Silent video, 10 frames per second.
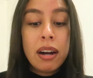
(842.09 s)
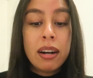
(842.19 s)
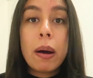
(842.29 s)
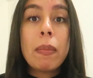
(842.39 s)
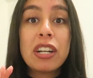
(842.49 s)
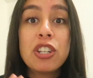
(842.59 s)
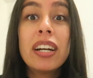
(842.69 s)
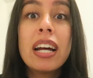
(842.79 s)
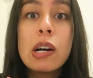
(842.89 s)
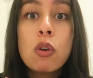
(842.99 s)
I'm actually
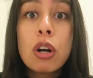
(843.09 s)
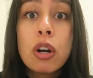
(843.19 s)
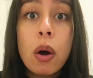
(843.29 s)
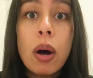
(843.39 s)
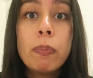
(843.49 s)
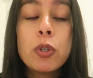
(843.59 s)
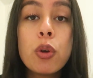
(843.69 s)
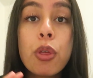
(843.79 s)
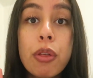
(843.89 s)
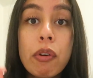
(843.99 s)
going to go up
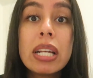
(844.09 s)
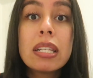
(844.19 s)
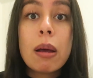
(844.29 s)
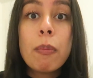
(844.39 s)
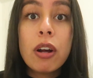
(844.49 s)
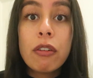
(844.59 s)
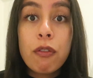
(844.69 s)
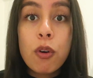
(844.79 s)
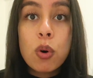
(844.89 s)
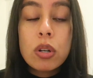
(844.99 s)
to 3 Stabilo
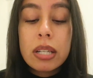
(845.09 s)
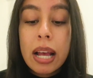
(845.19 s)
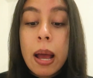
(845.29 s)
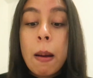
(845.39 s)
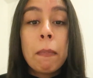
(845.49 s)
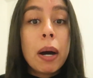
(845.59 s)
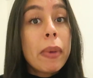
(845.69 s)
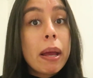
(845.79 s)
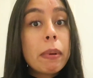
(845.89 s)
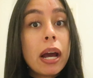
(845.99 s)
4s, but
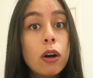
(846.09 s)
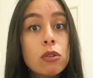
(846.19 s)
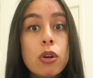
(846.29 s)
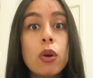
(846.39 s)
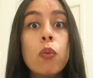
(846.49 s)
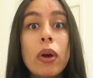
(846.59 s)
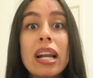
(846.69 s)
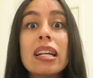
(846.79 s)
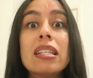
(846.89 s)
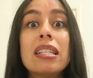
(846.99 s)
maybe I'll do a
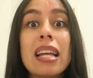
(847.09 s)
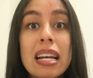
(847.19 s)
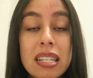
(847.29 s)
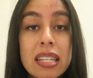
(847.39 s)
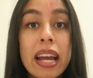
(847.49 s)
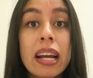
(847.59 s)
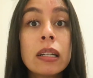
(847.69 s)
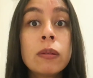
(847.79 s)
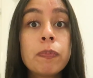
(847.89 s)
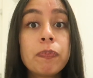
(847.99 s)
wickless testing